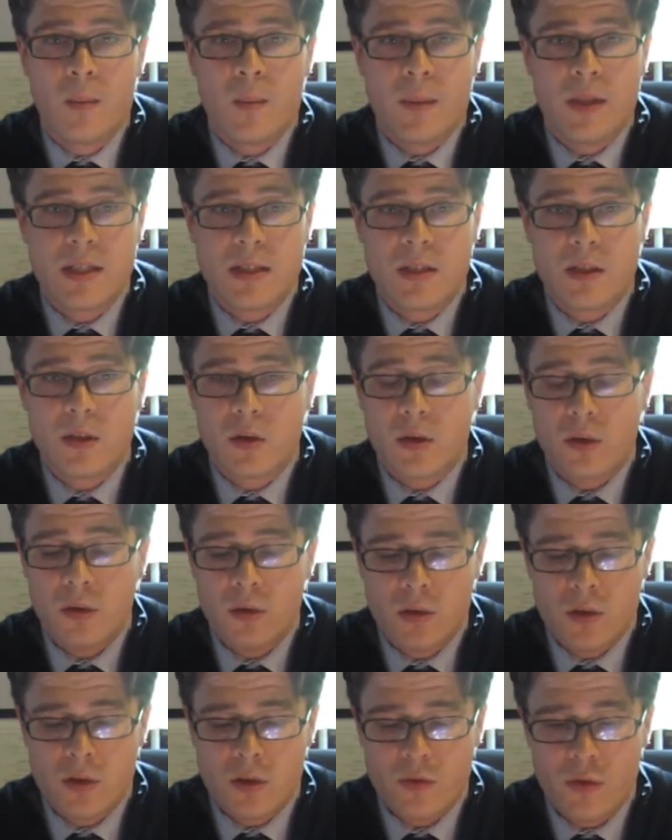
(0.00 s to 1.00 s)
This
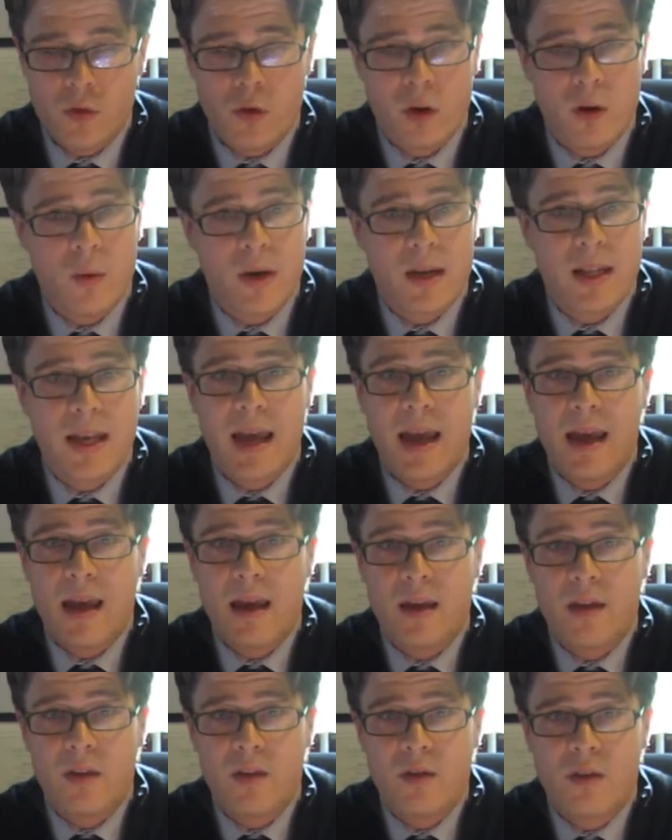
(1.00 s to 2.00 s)
includes
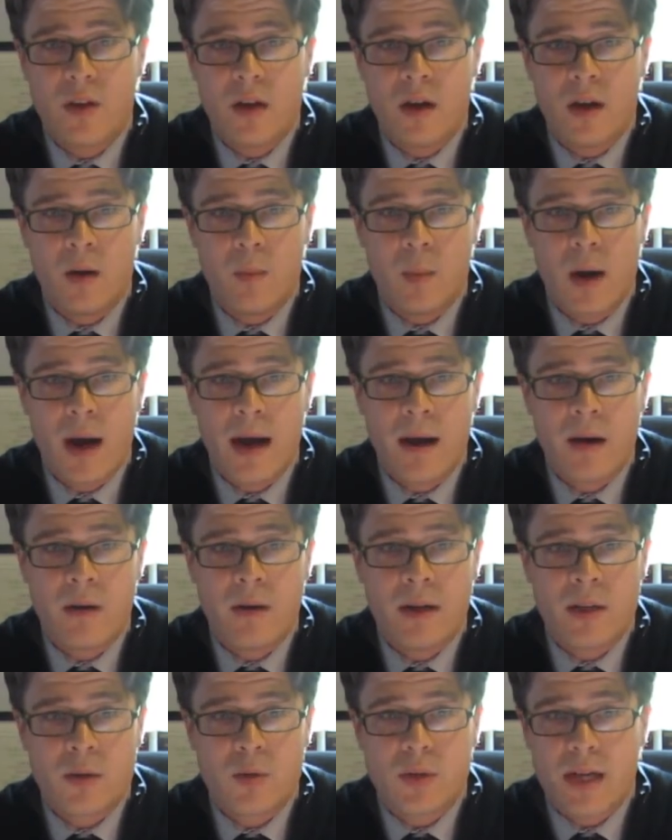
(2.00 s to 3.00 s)
401ks,
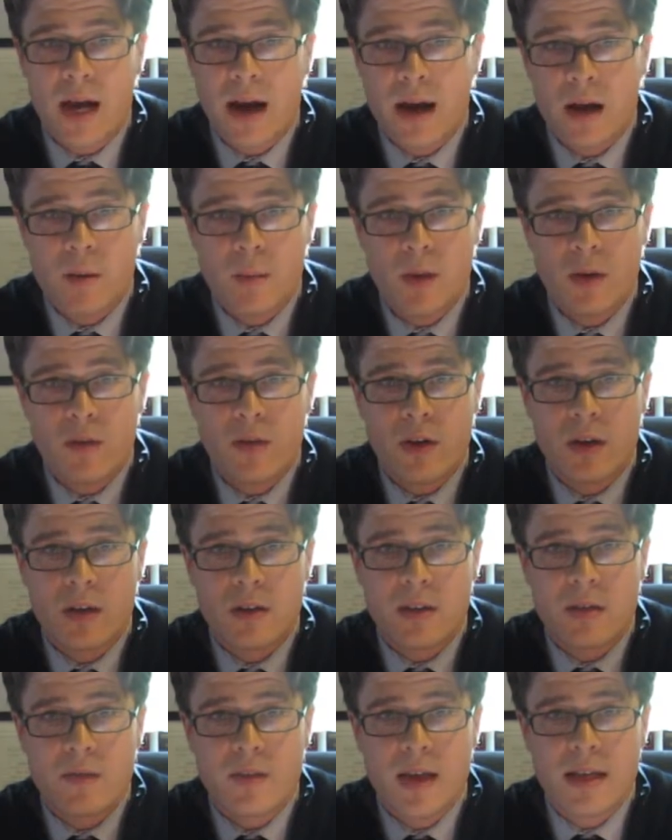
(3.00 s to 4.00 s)
IRAs, retirement
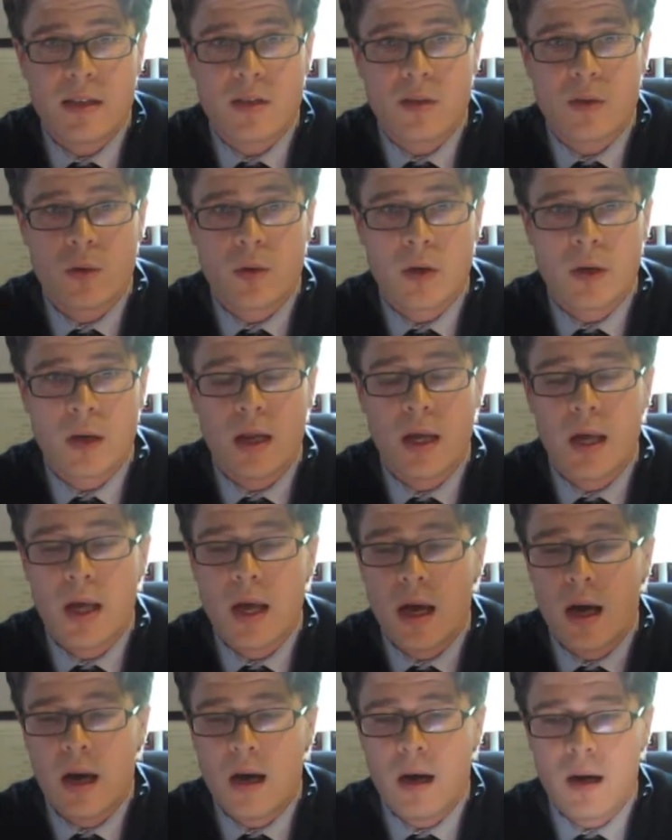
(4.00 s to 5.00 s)
funds of that sort.
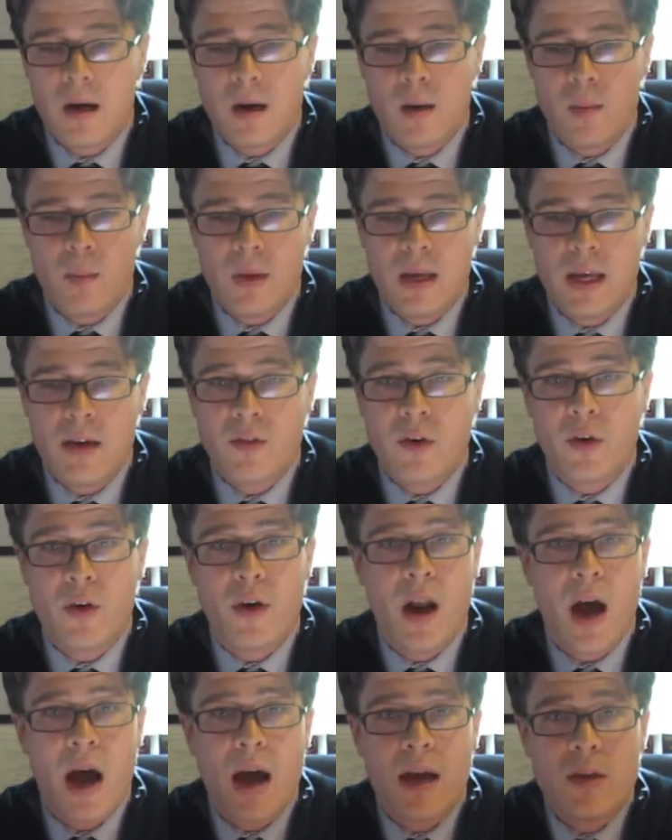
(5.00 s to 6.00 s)
If you're
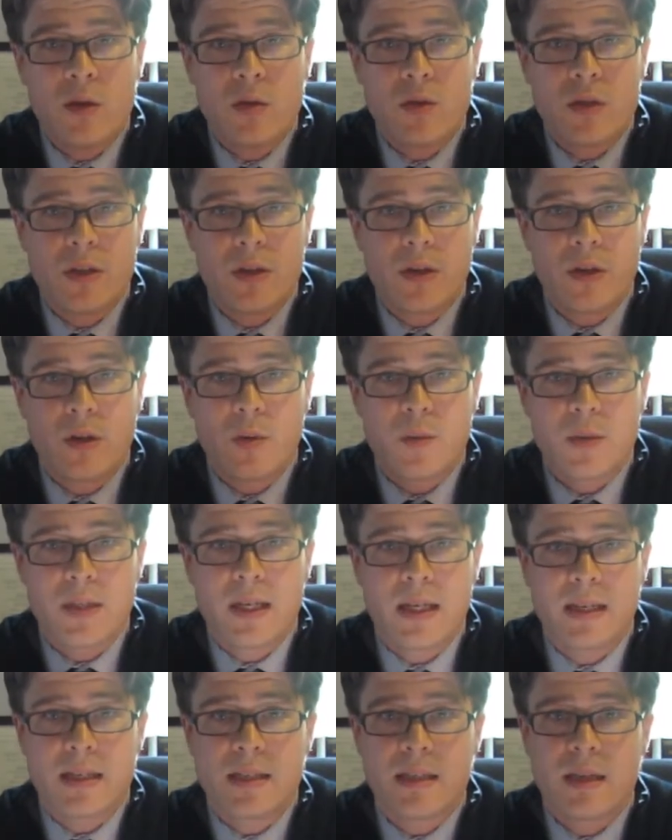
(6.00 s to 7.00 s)
not using your
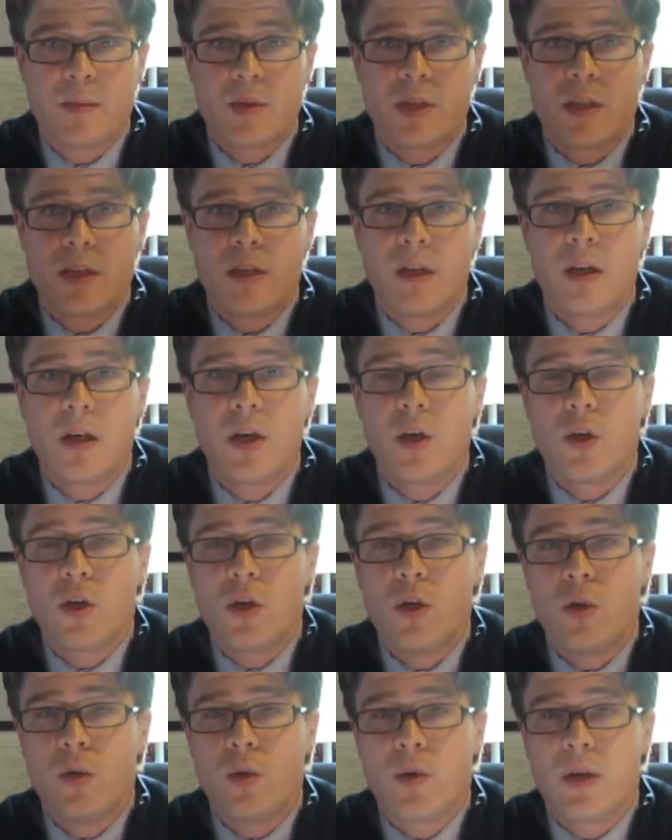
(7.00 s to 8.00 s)
homestead exemption,
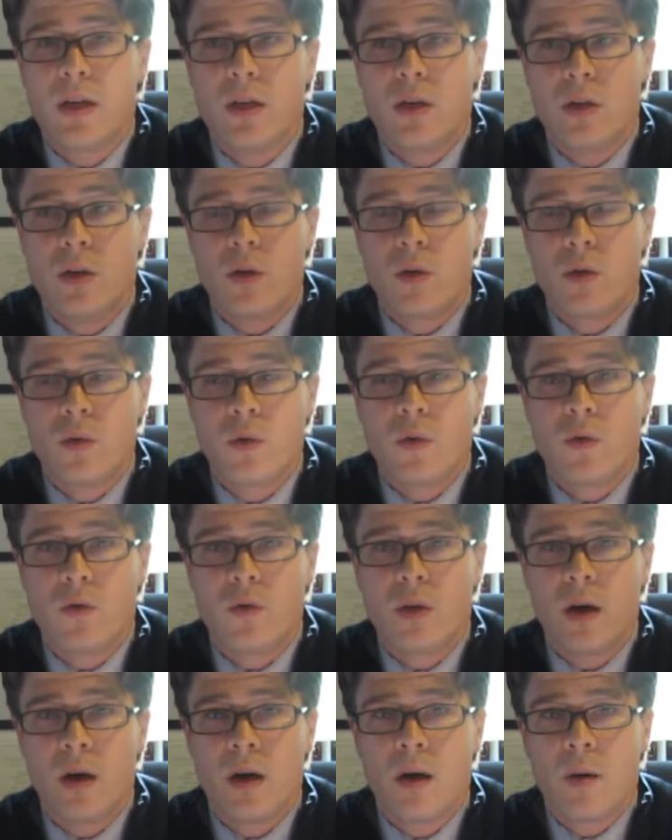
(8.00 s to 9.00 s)
you can
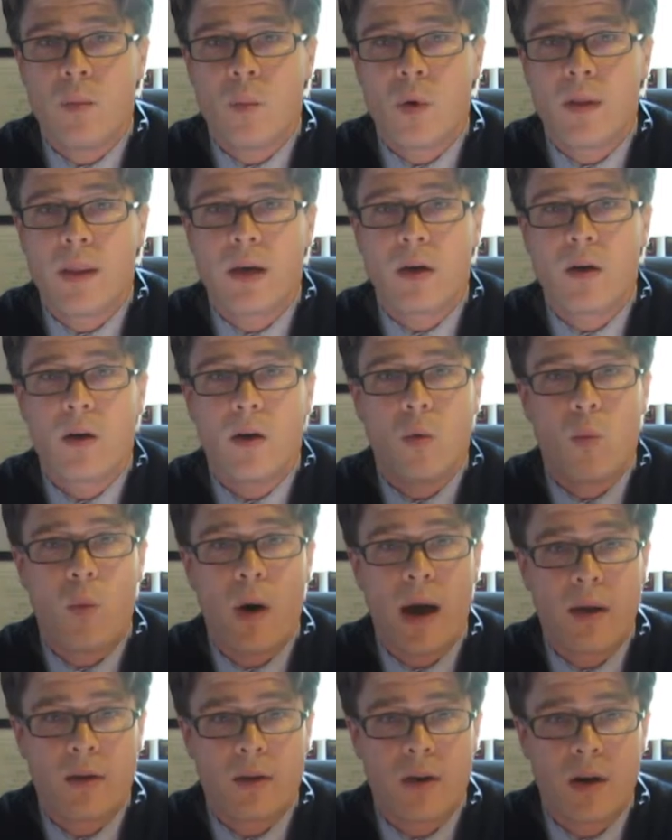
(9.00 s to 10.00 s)
use what they call
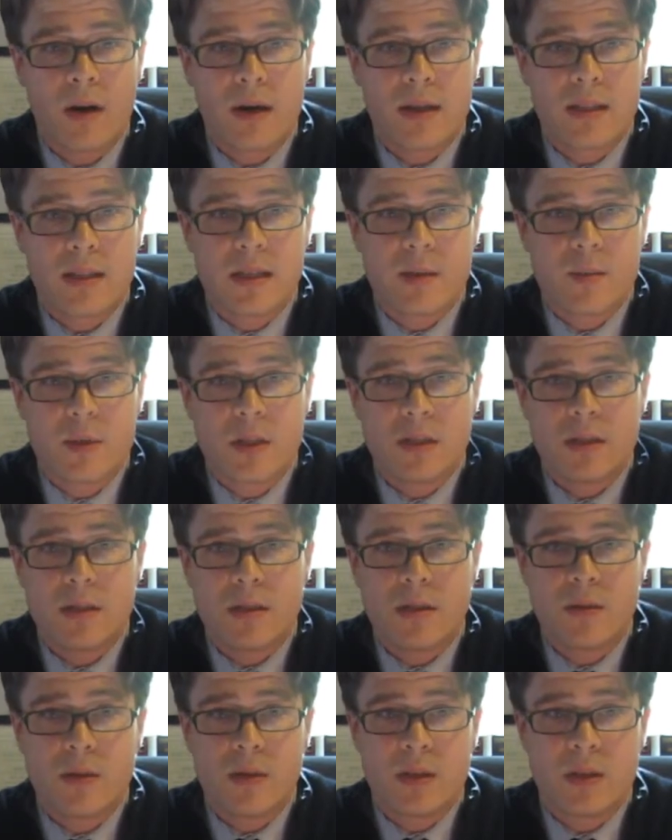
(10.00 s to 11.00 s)
wildcard exemptions
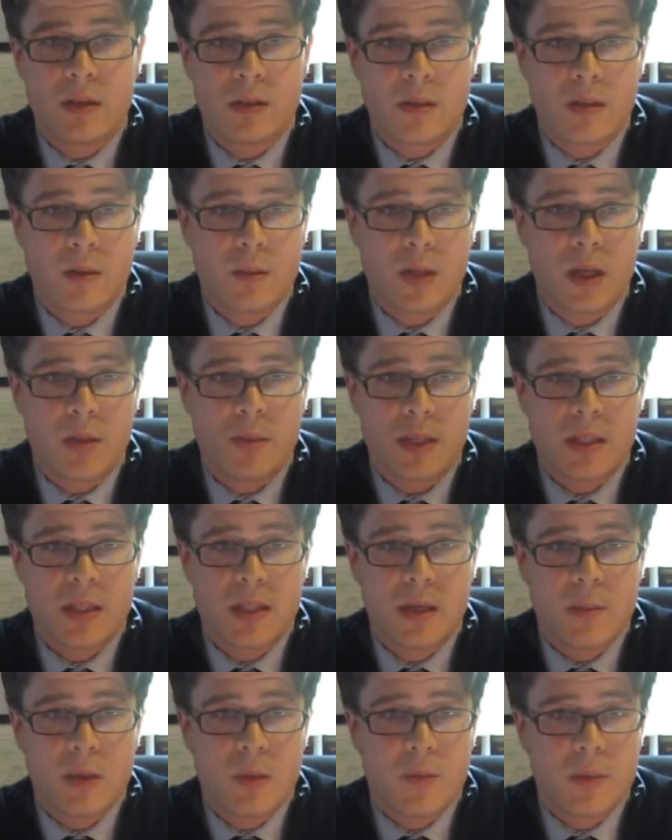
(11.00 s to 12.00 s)
to sometimes
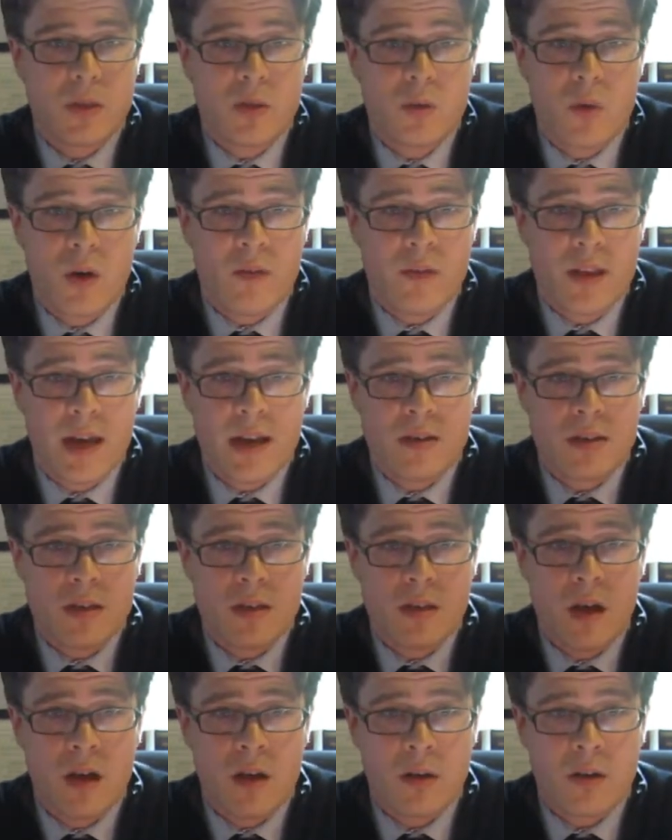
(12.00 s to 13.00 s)
exempt up to
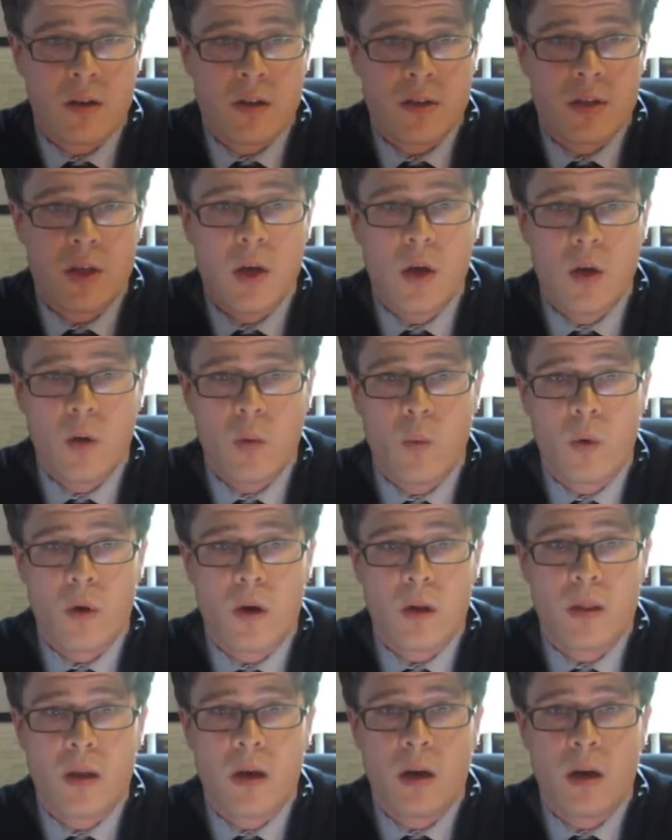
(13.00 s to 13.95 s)
$12,000 worth